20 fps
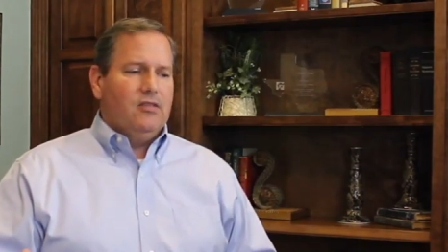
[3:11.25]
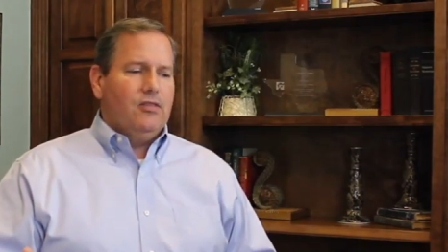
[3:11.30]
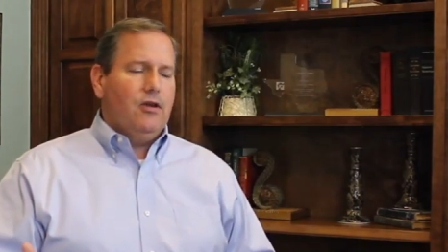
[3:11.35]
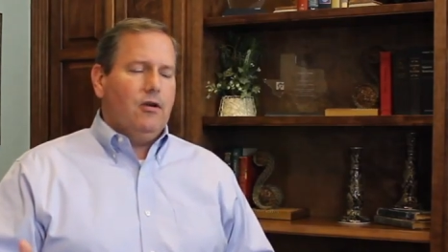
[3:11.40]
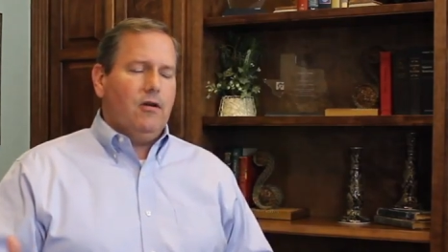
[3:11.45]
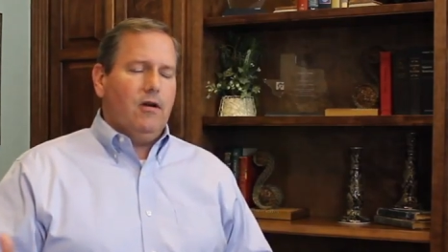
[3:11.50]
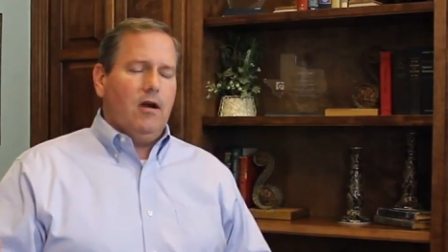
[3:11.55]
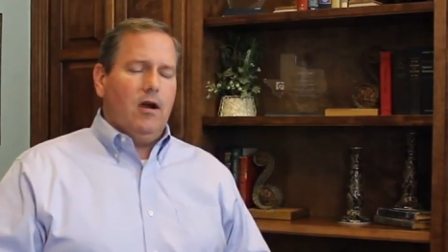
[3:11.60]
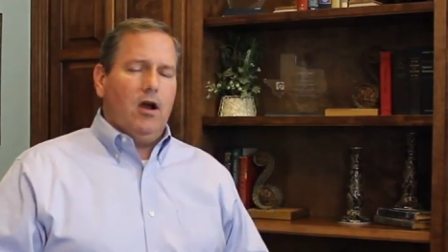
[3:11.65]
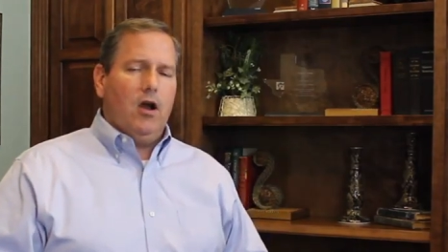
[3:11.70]

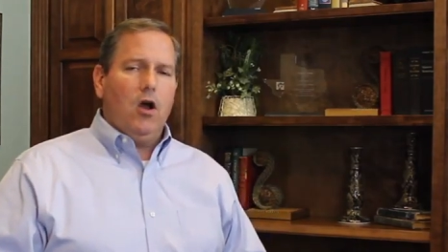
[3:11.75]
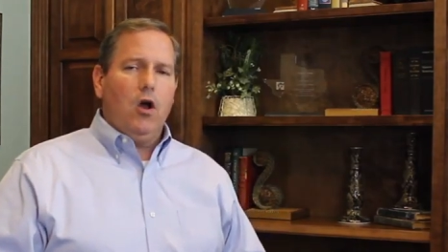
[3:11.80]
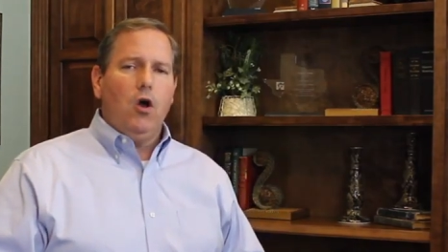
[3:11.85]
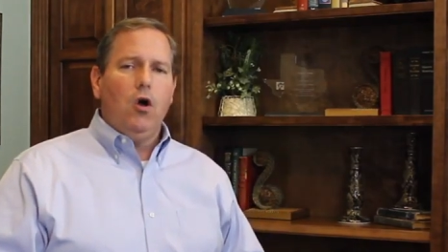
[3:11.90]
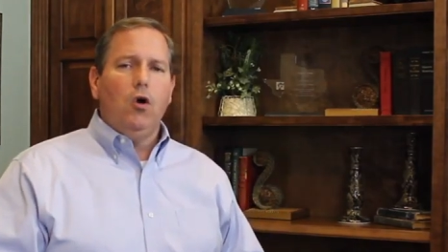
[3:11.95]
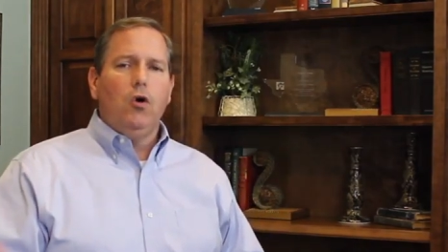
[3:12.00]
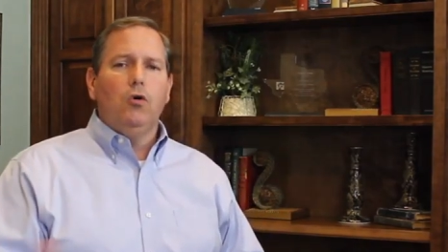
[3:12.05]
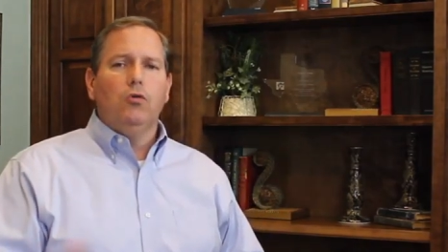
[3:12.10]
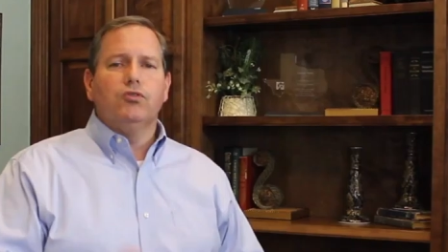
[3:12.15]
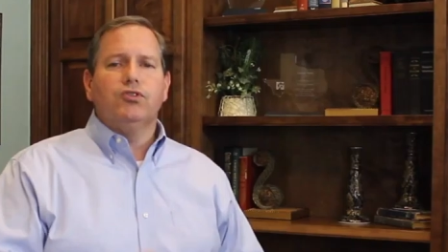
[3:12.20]
There are a
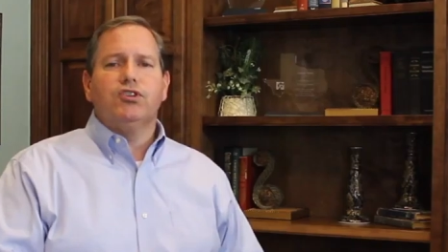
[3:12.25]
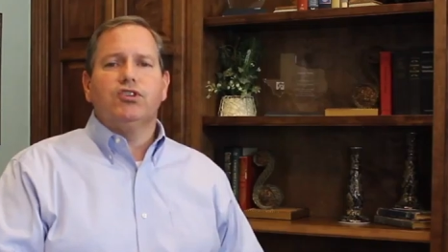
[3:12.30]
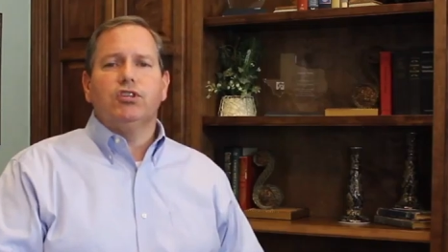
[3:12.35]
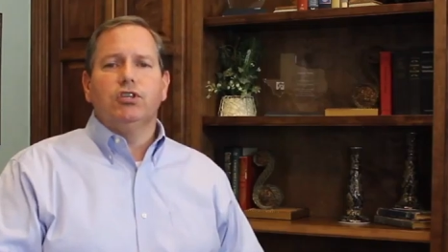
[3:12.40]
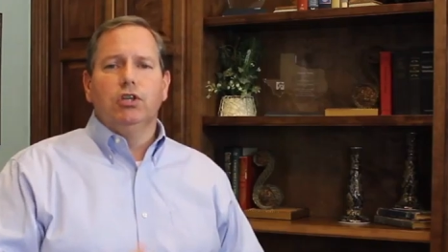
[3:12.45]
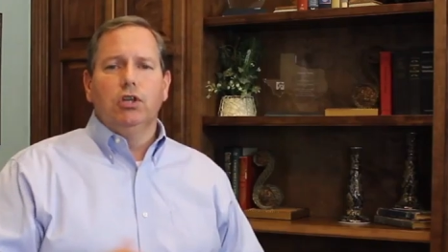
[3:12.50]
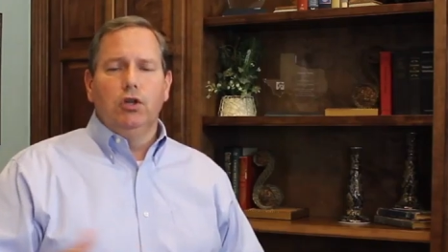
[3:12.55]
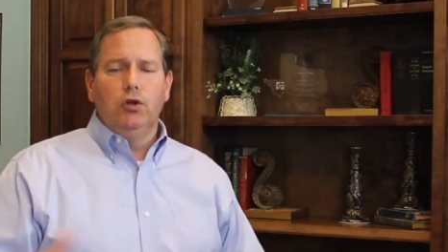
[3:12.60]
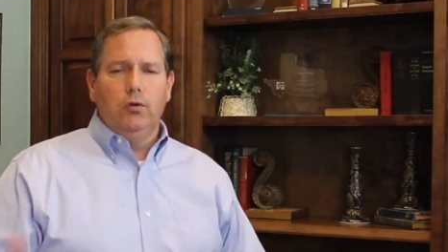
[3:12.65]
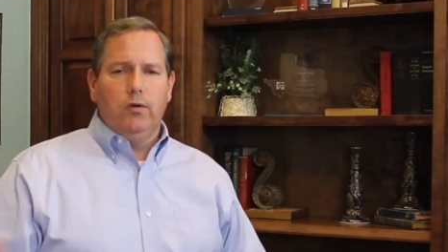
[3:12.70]
whole
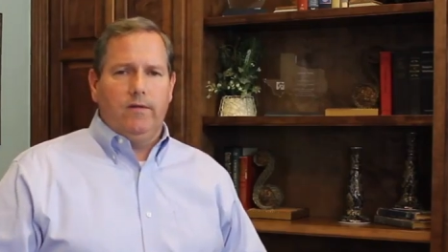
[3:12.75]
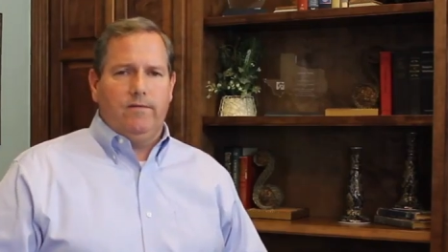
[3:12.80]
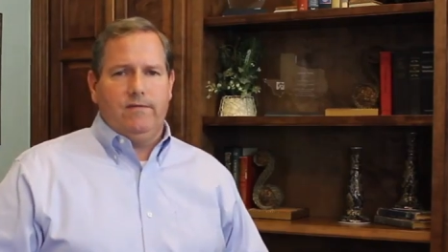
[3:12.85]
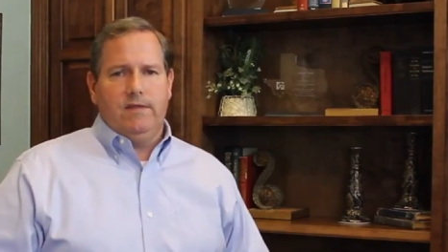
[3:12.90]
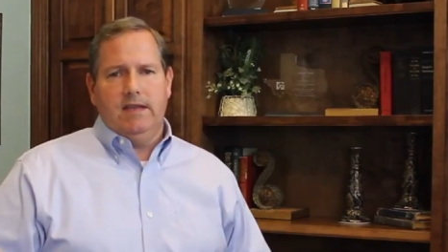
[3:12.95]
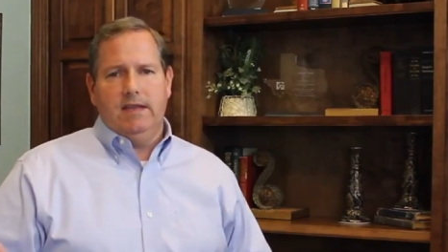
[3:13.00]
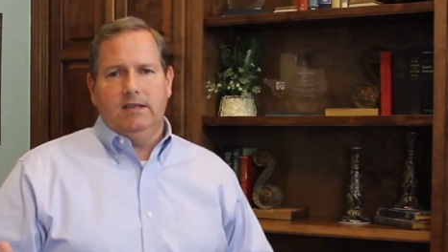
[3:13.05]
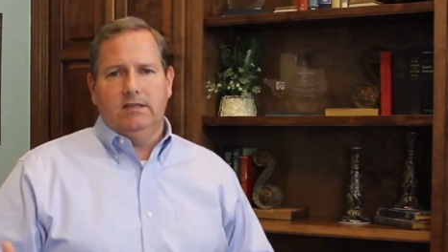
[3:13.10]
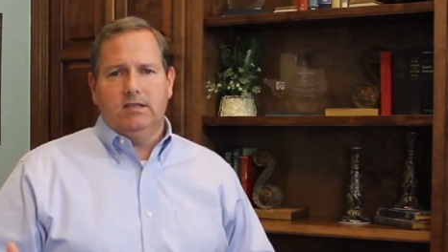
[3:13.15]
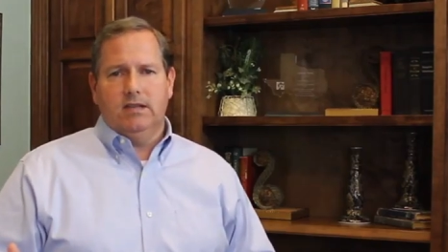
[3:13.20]
slew of
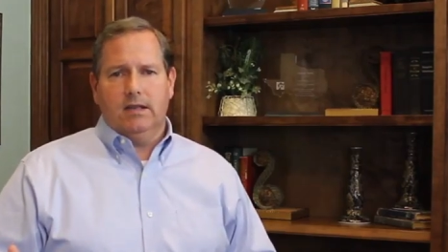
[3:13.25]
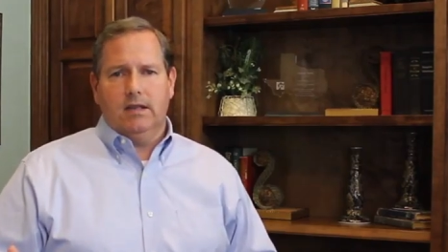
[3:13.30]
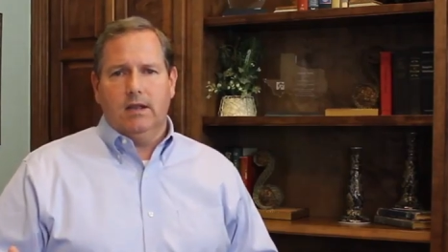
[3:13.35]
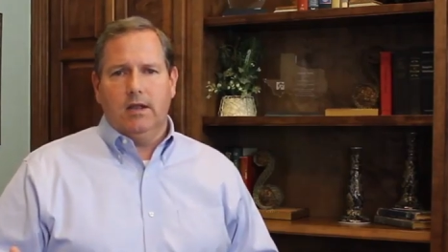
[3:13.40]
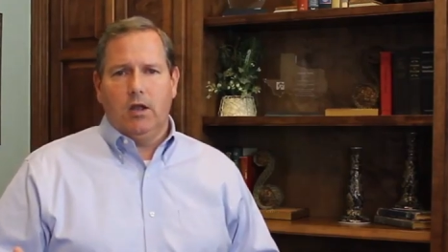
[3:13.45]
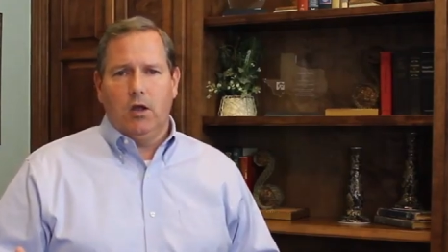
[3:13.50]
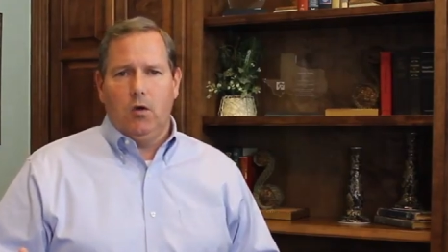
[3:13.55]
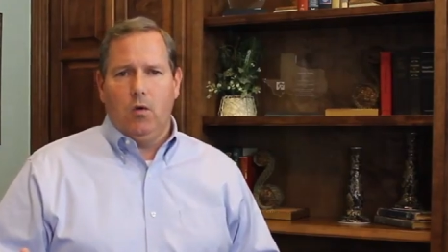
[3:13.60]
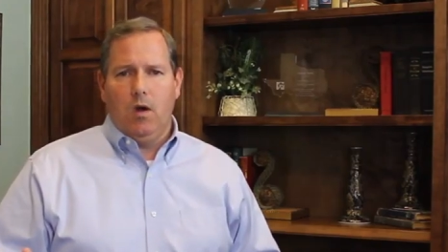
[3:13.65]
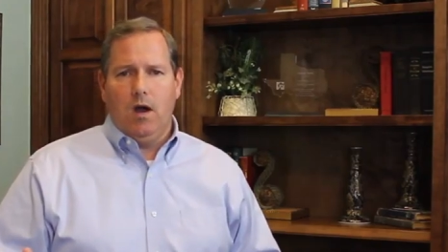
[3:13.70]
things that
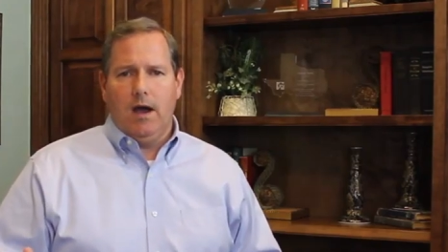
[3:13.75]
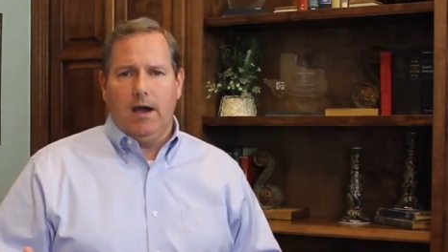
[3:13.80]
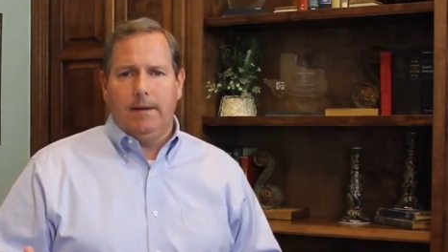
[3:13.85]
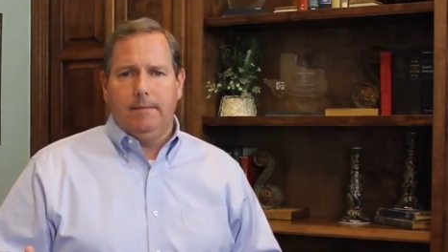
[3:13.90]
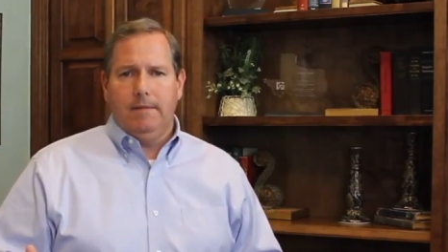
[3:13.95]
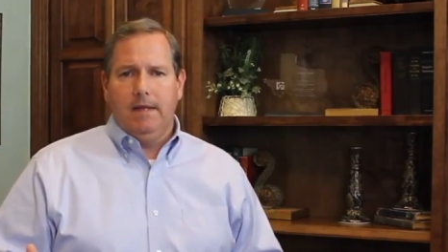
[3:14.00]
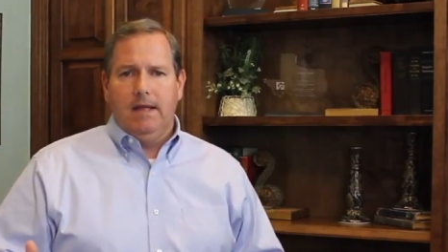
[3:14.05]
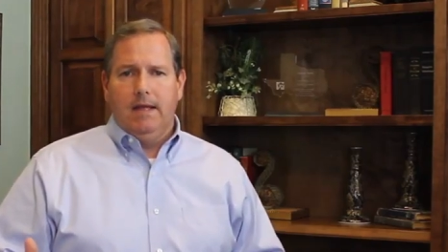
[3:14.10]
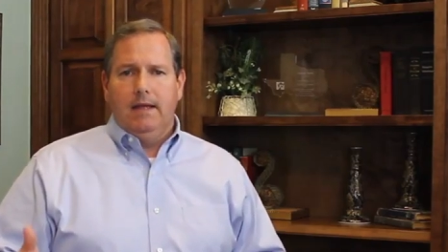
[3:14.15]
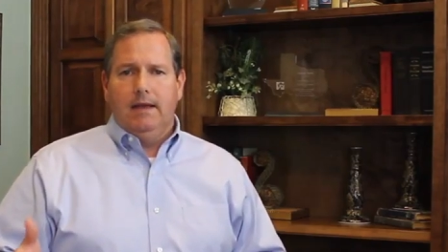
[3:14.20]
can go on.